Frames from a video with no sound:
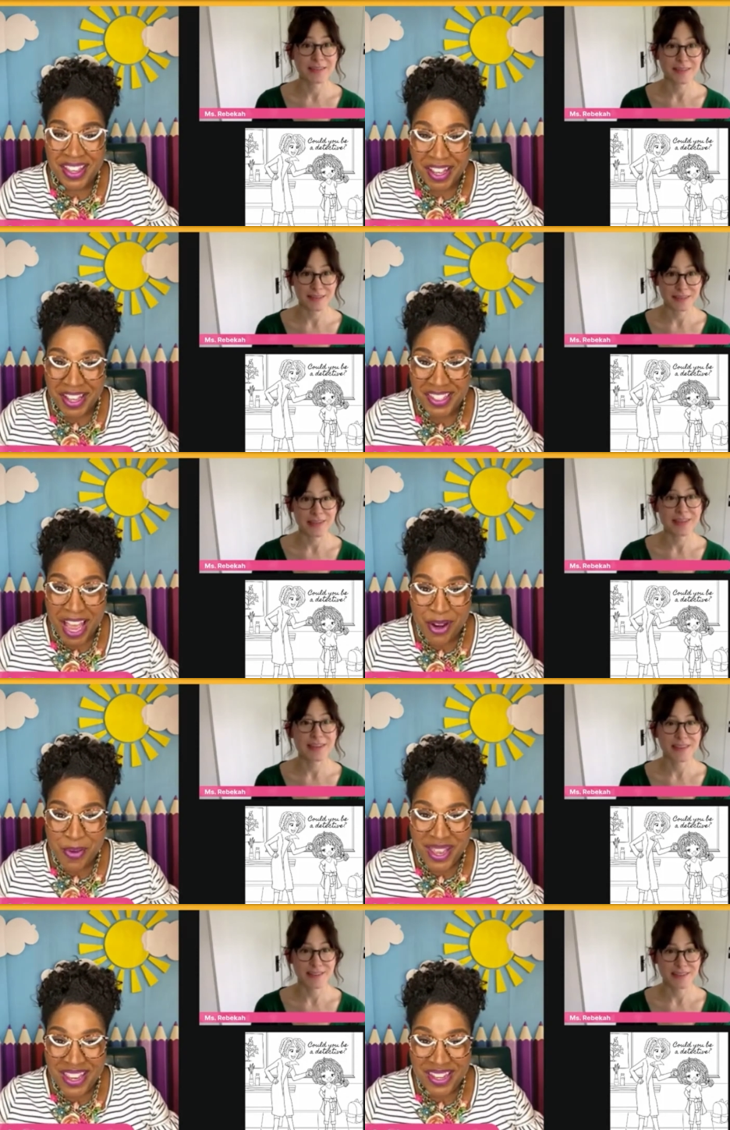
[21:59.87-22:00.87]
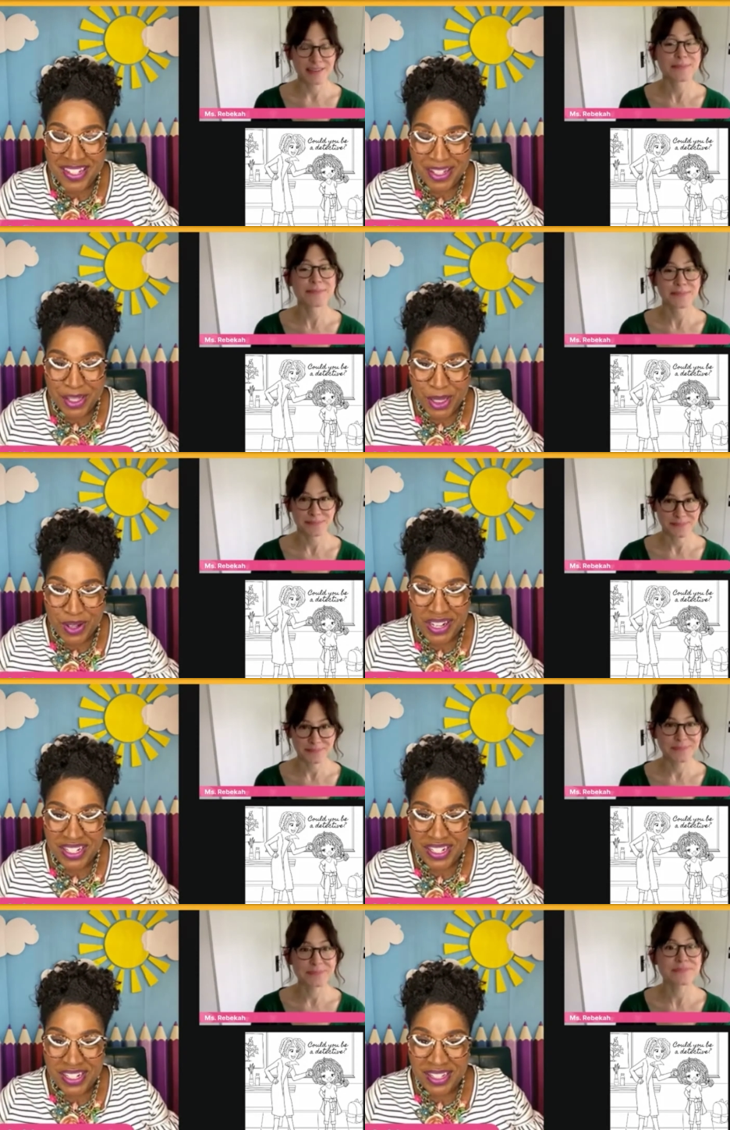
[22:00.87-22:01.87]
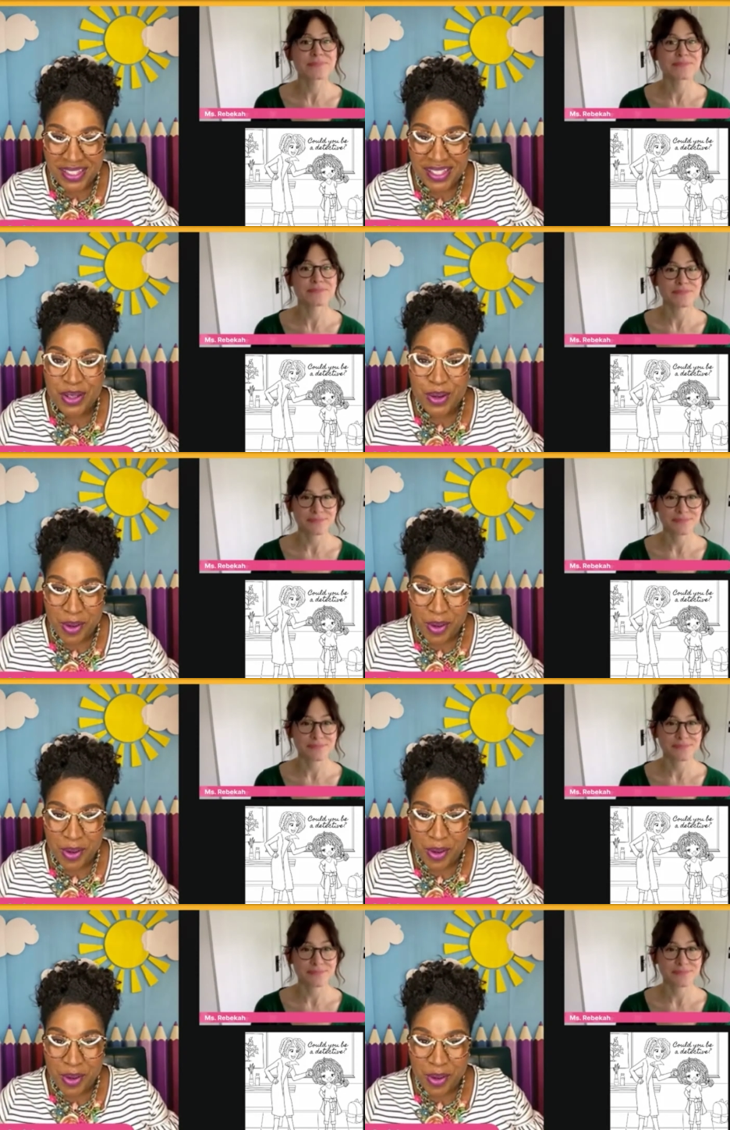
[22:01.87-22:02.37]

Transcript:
Speaker 1: title page illustration, so you know what